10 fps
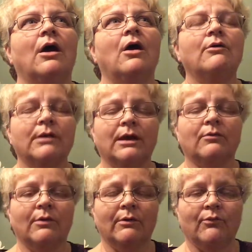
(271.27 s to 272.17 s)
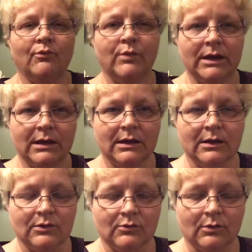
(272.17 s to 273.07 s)
okay well we can
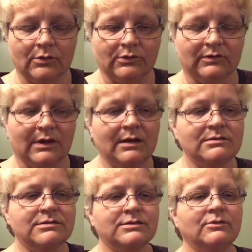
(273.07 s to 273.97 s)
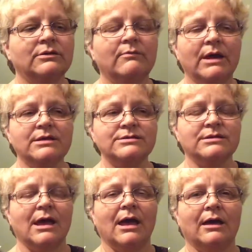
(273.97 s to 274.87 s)
get you roller skates so the mice
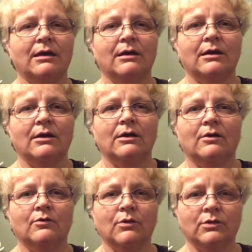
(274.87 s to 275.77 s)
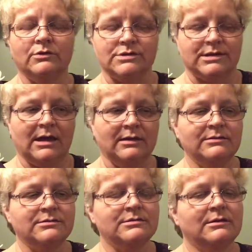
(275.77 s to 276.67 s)
got roller
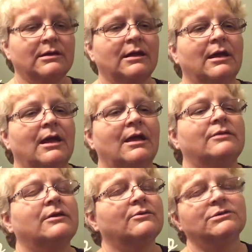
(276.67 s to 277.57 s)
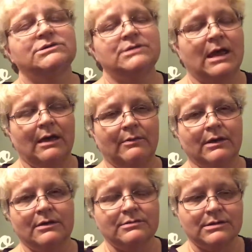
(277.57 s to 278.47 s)
skates and they were just happy
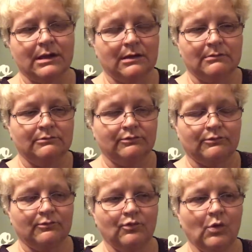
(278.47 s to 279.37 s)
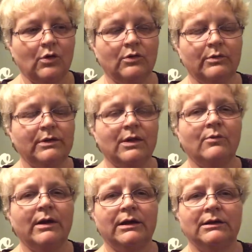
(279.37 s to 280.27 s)
because they could roll where they
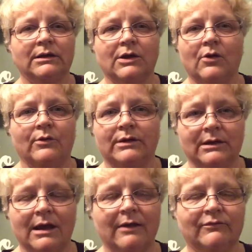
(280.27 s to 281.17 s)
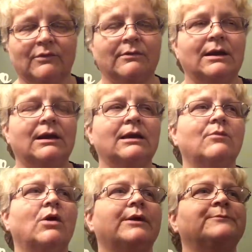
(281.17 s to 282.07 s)
wanted to go and didn't have to run
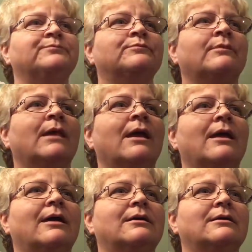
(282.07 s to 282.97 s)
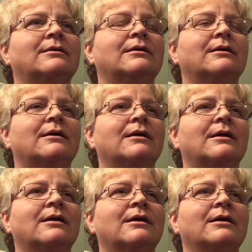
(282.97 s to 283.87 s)
anymore and
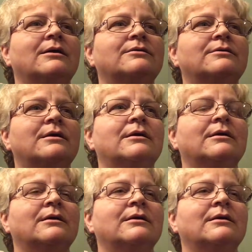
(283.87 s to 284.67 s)
the